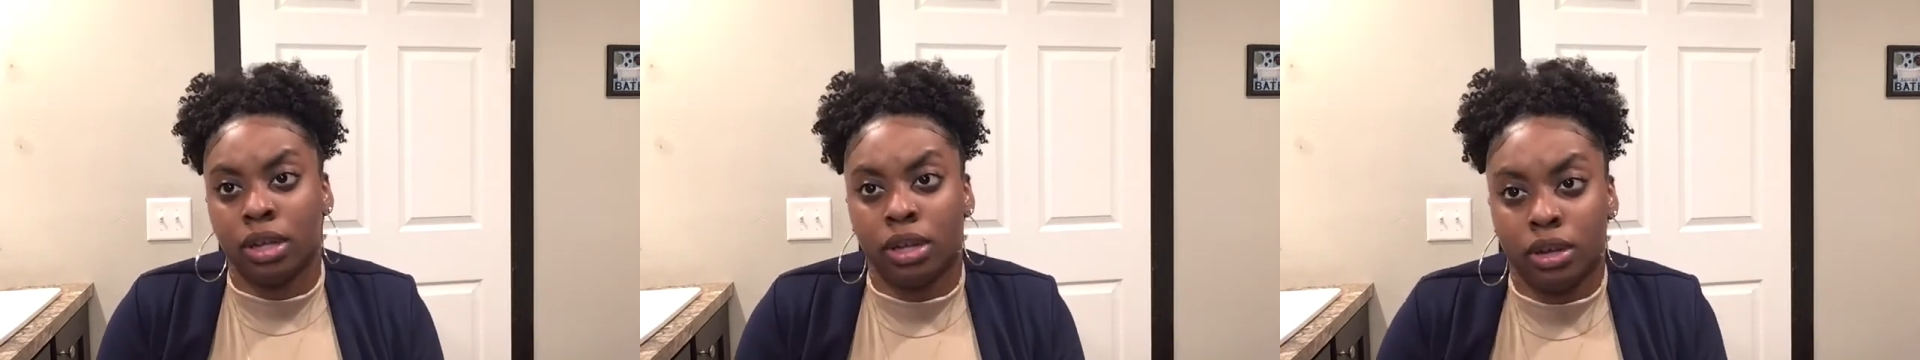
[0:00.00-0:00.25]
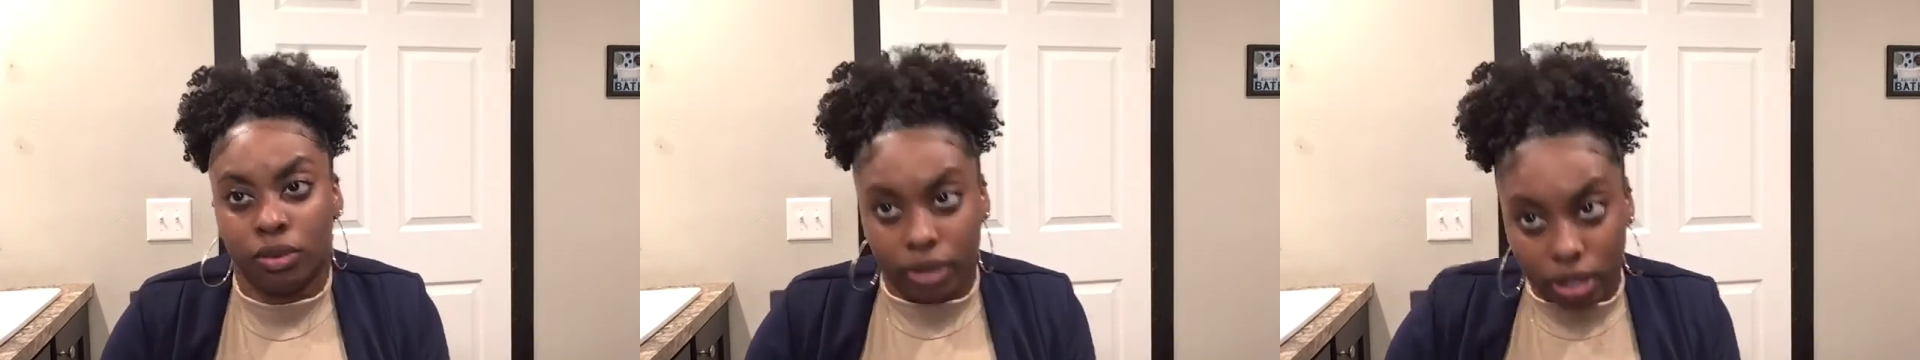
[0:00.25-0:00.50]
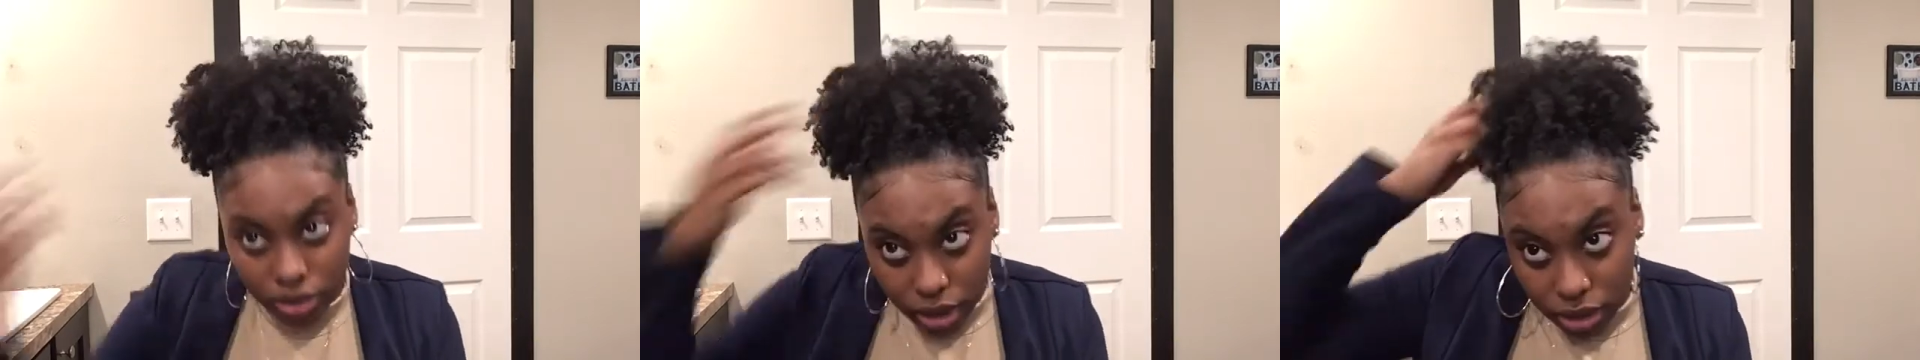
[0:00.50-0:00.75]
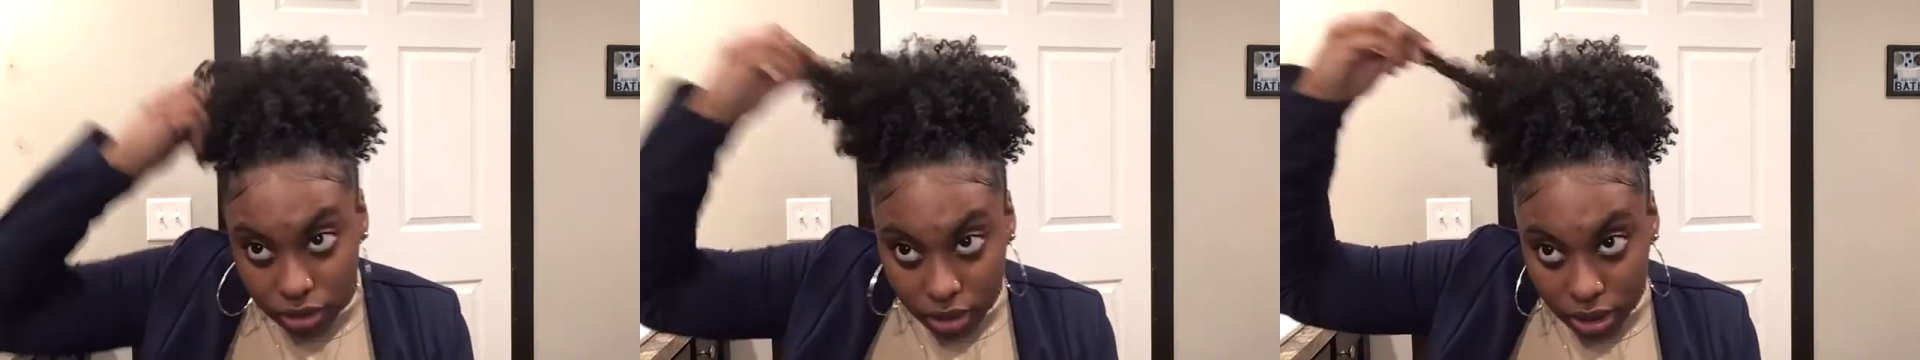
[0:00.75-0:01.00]
When I try to do
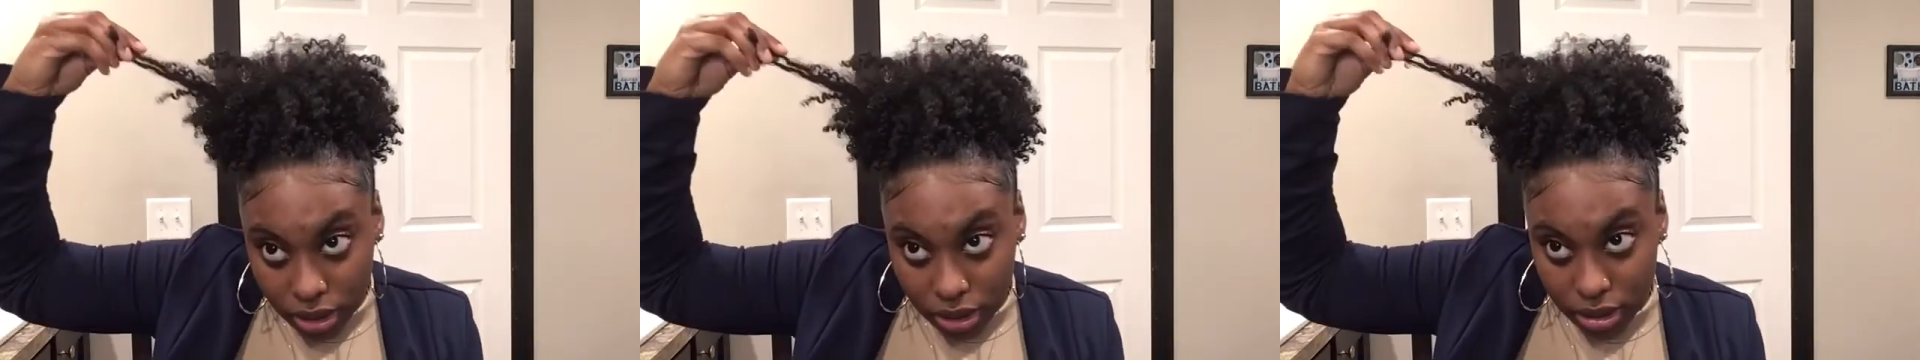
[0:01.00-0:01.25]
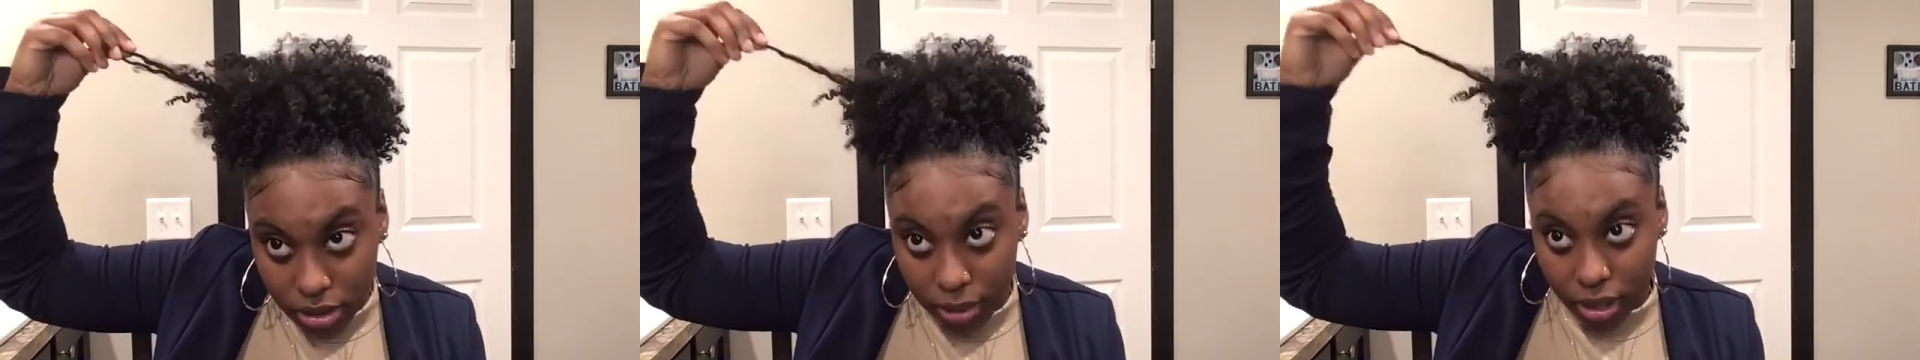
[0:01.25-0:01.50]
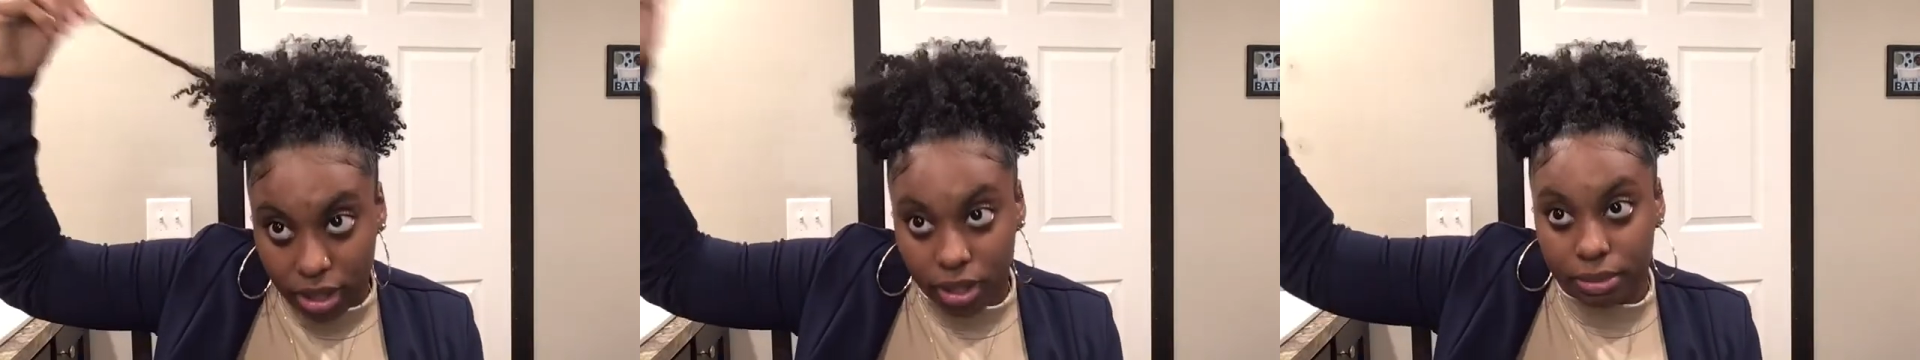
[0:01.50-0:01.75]
it like this, my hair be